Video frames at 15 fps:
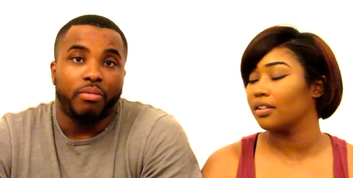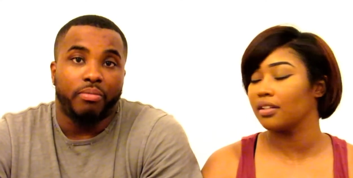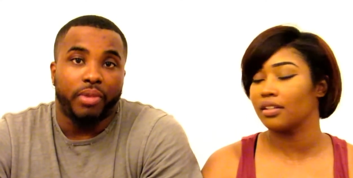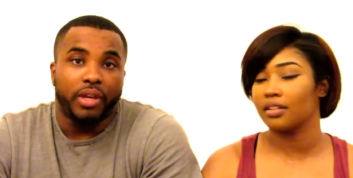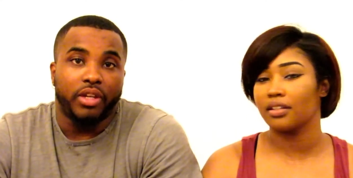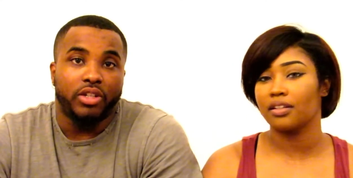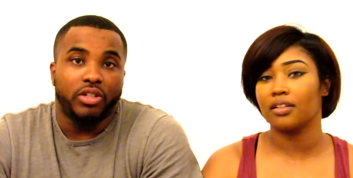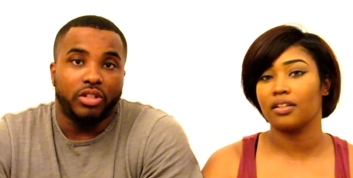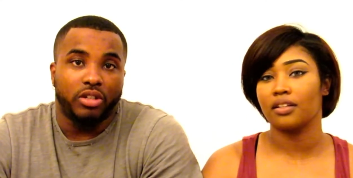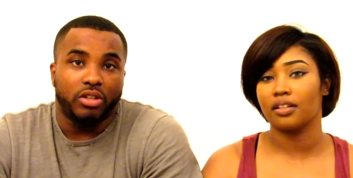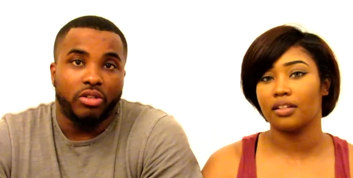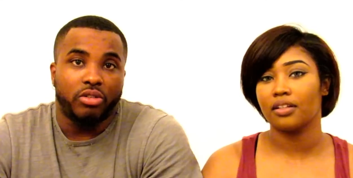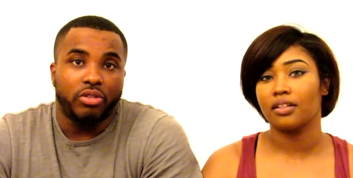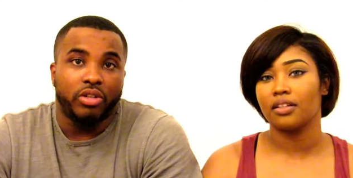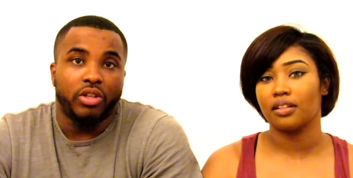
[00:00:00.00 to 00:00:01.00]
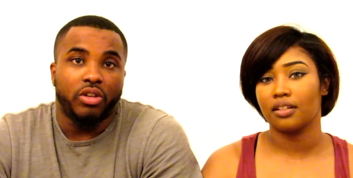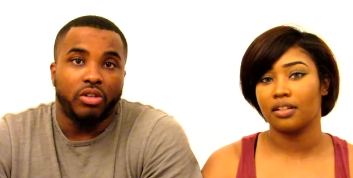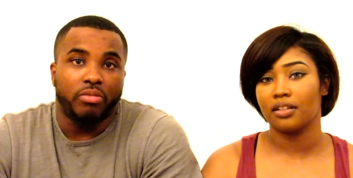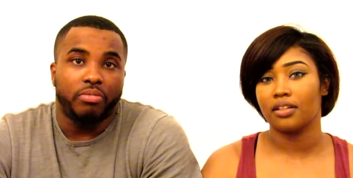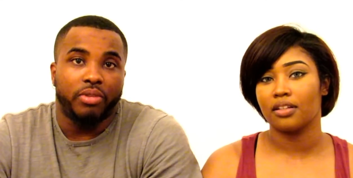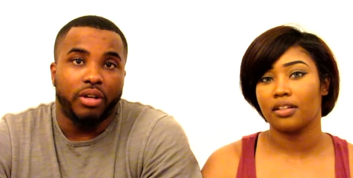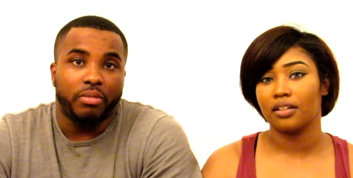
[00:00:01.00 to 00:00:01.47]
Speaker 1: Make sure
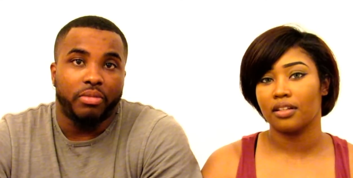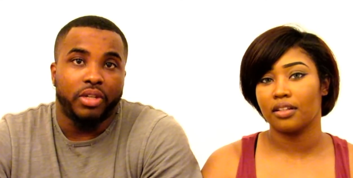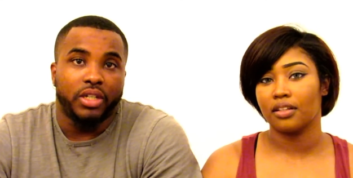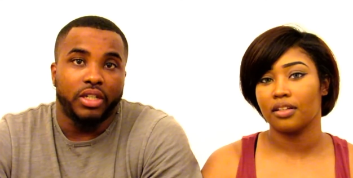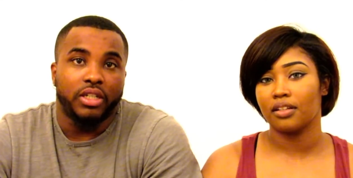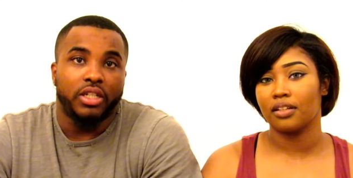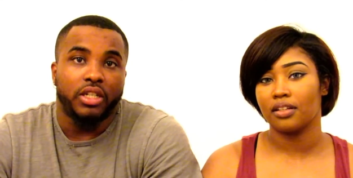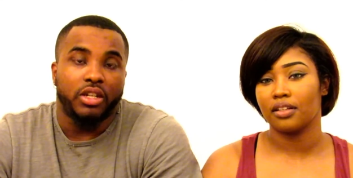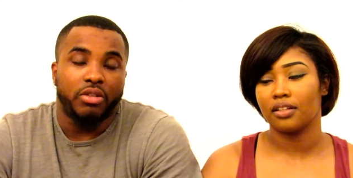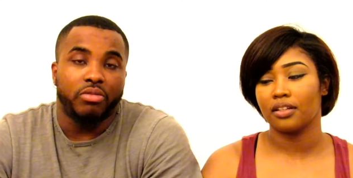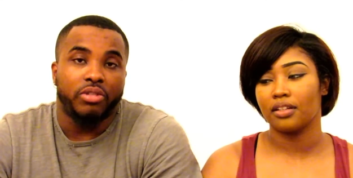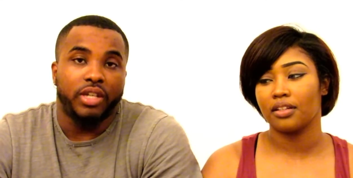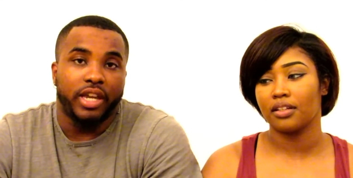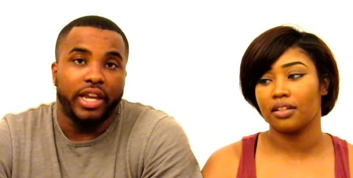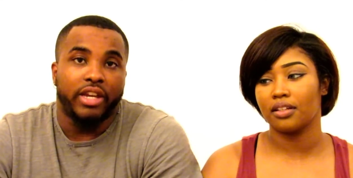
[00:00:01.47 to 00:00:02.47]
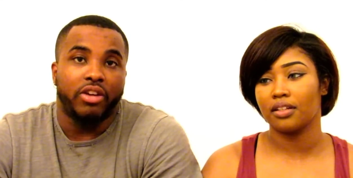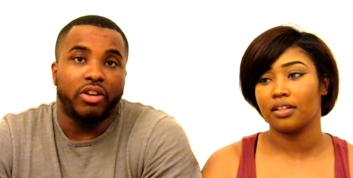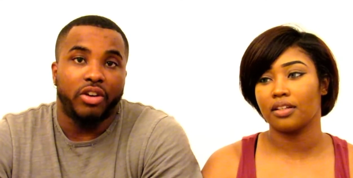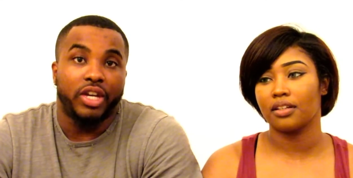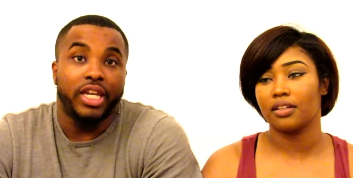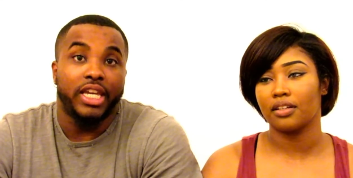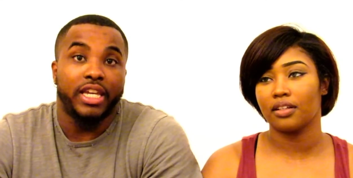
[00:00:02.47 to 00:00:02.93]
your mama and your daddy,
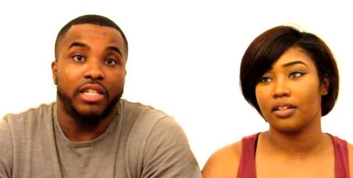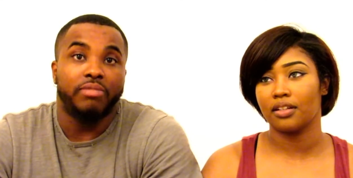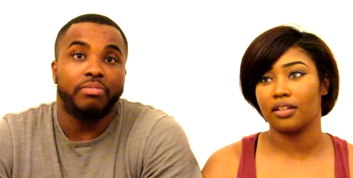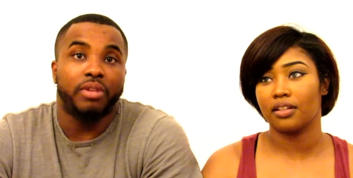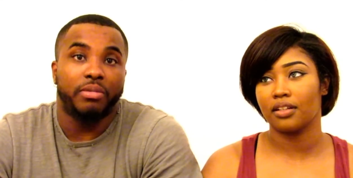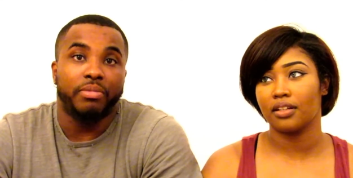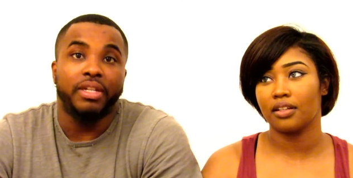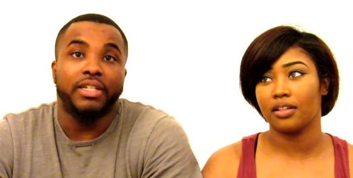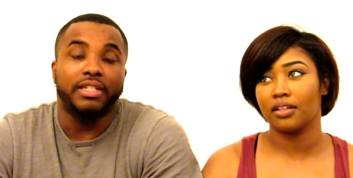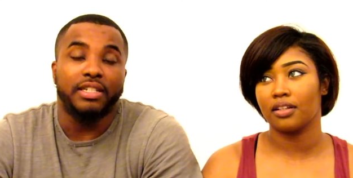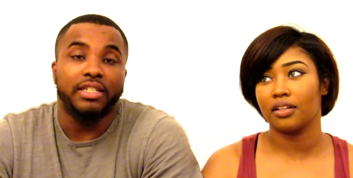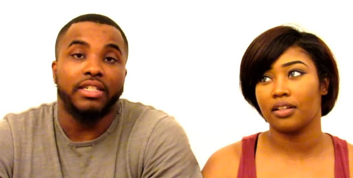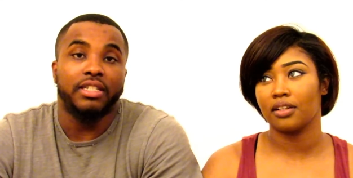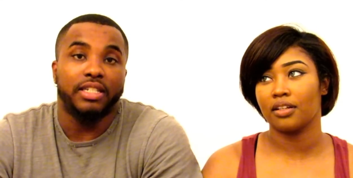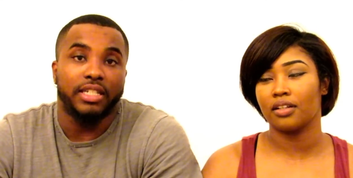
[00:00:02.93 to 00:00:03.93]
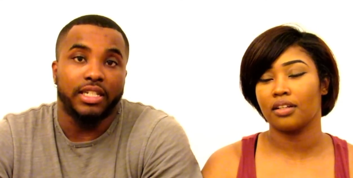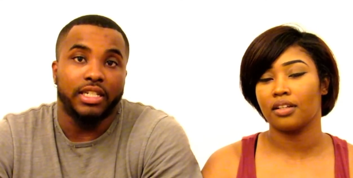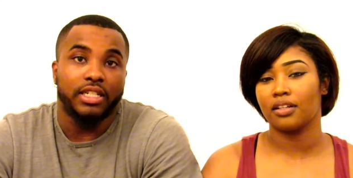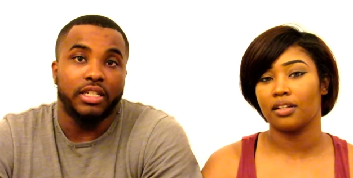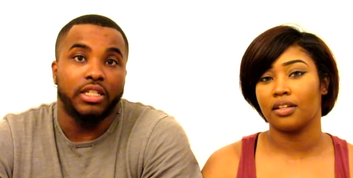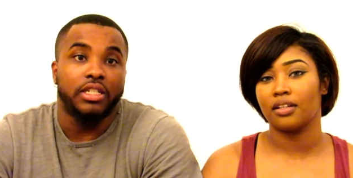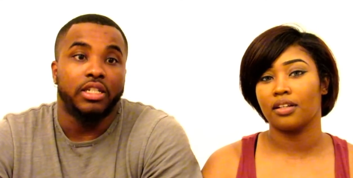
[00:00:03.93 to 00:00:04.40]
or his mama and his
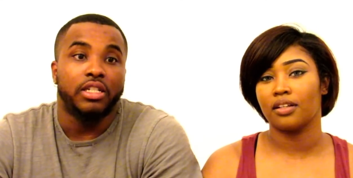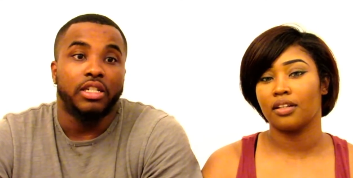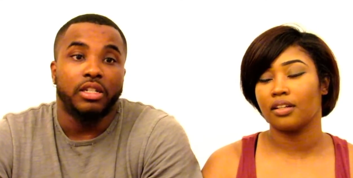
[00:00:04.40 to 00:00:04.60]
daddy,